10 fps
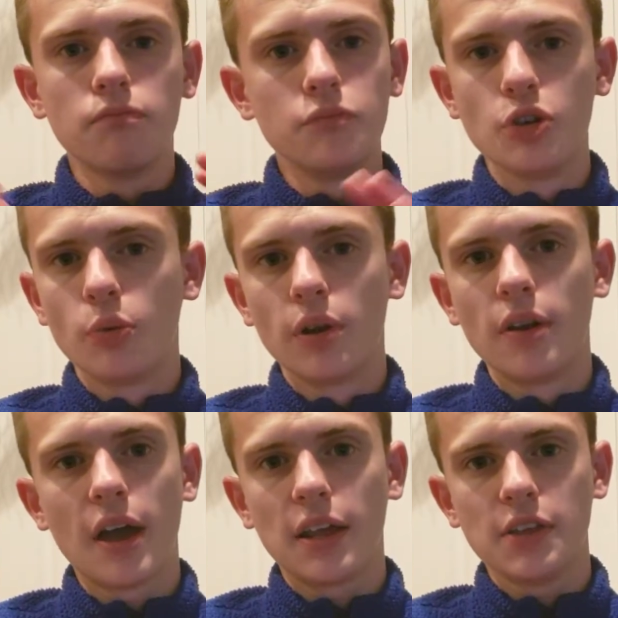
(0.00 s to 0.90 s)
doing
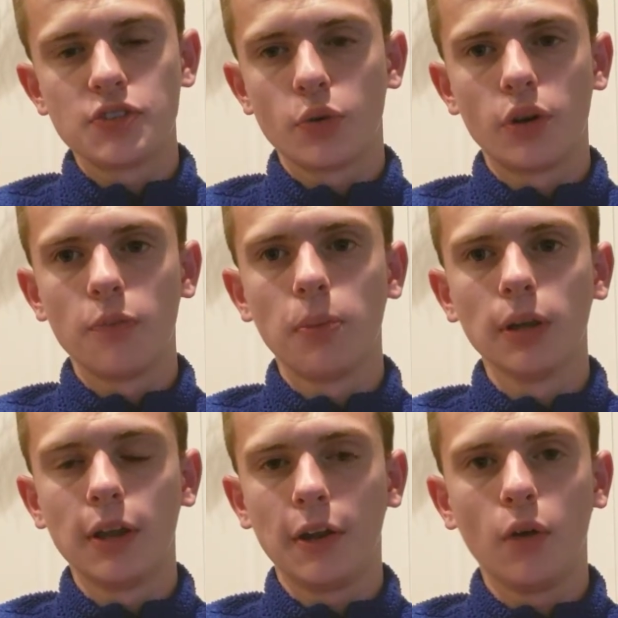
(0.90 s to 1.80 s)
any sort of
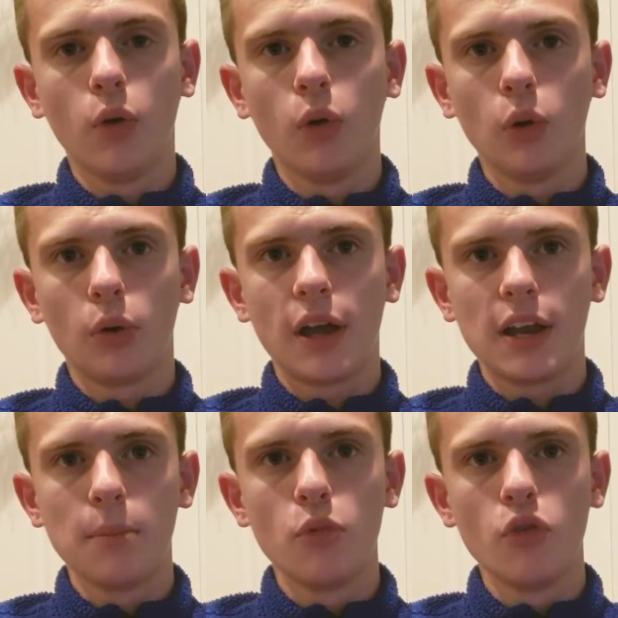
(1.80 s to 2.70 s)
political or
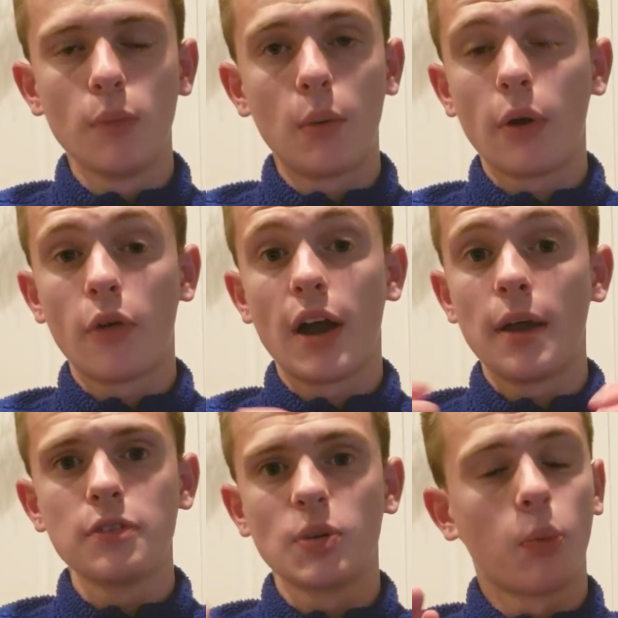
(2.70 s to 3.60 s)
any movement, whether
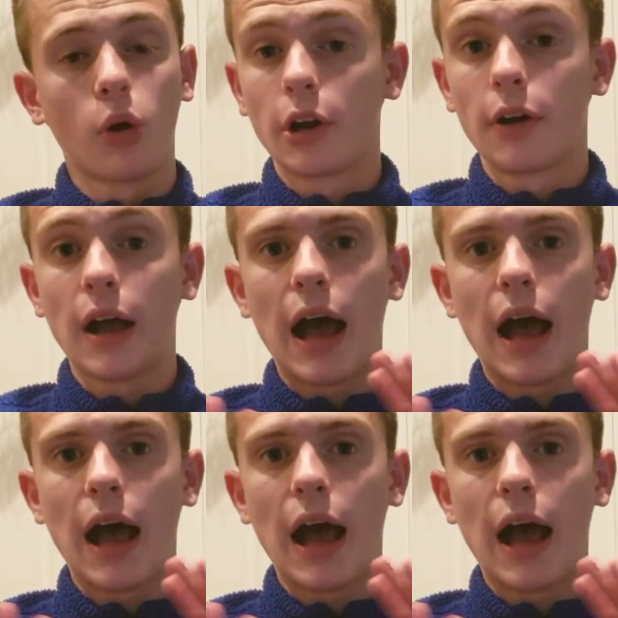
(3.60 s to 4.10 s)
I support it or not.